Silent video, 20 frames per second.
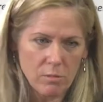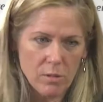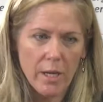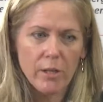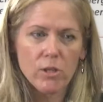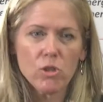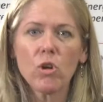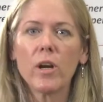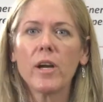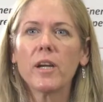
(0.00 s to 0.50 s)

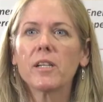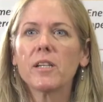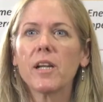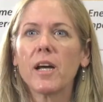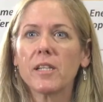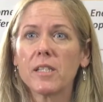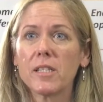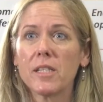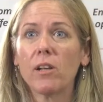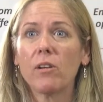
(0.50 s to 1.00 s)
trying not
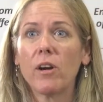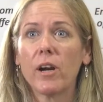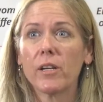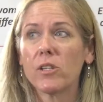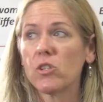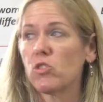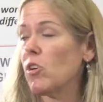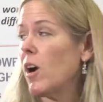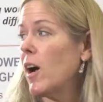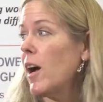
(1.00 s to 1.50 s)
to tell her how to
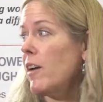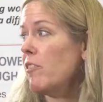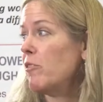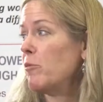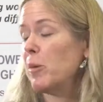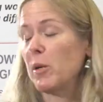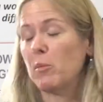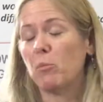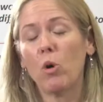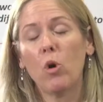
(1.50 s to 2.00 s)
drive,
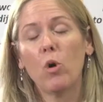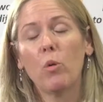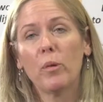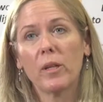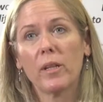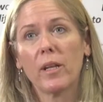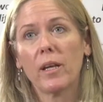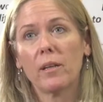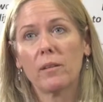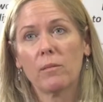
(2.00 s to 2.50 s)
but I'm hoping
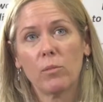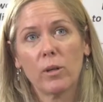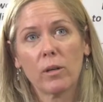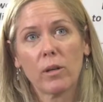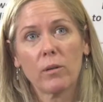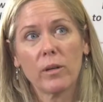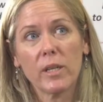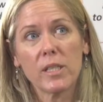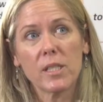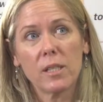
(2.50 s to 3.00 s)
that we're
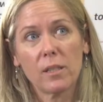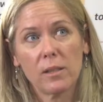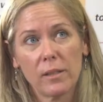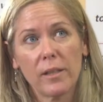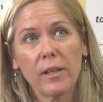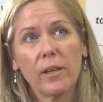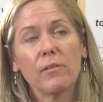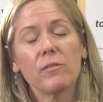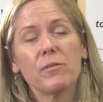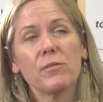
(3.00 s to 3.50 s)
going to
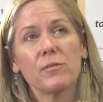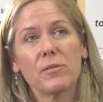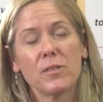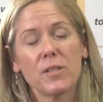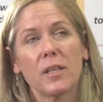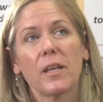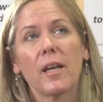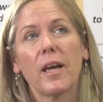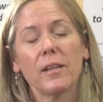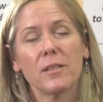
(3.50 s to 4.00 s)
live to
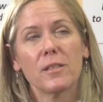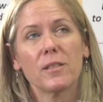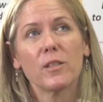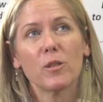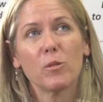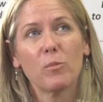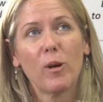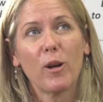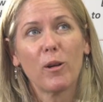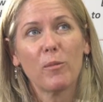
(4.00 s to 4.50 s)
get to the
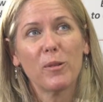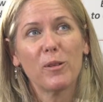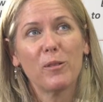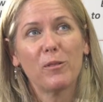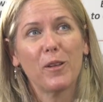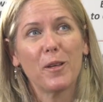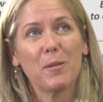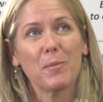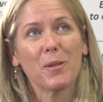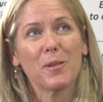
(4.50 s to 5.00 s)
Department of
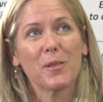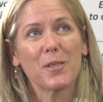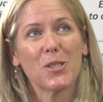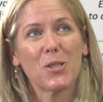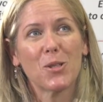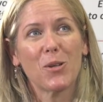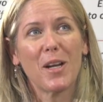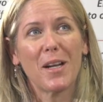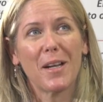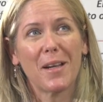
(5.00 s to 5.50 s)
Labor and
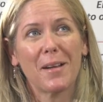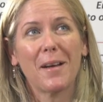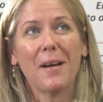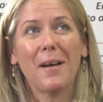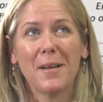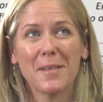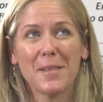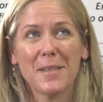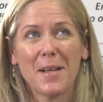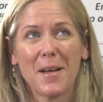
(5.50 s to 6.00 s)
Training
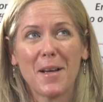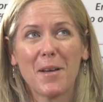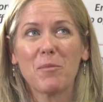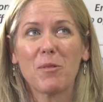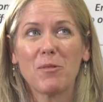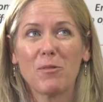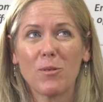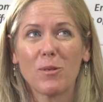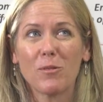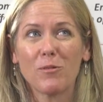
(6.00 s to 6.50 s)
on time
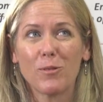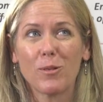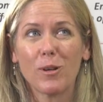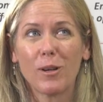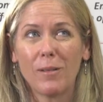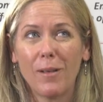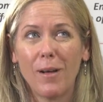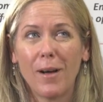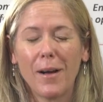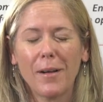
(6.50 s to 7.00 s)
before 4
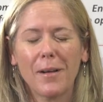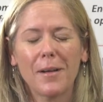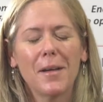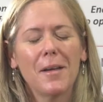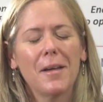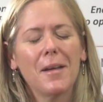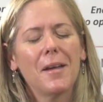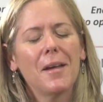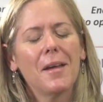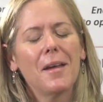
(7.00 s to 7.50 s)
o'clock.
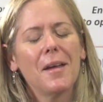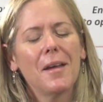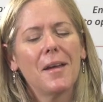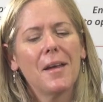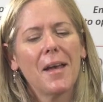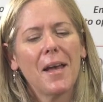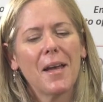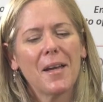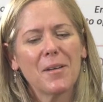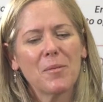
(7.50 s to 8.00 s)

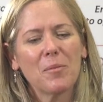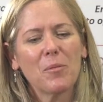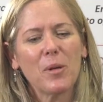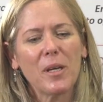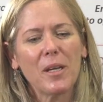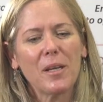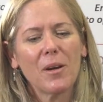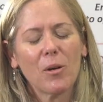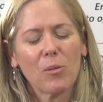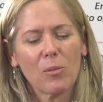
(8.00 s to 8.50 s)
And
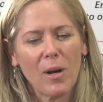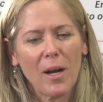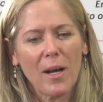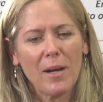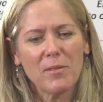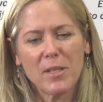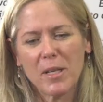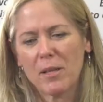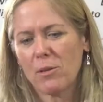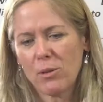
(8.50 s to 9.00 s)
we
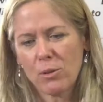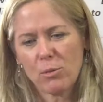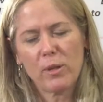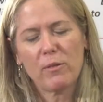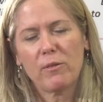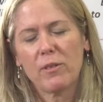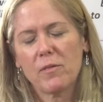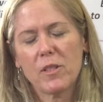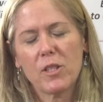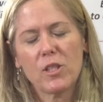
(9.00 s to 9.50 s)
arrived at
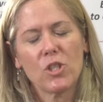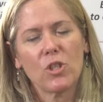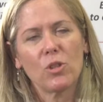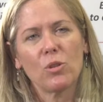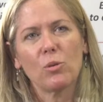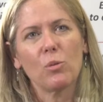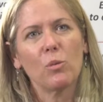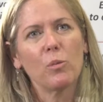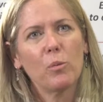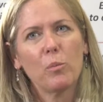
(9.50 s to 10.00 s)

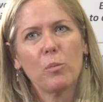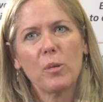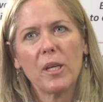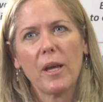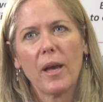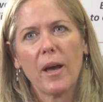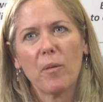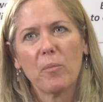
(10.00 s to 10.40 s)
3:52 p.m.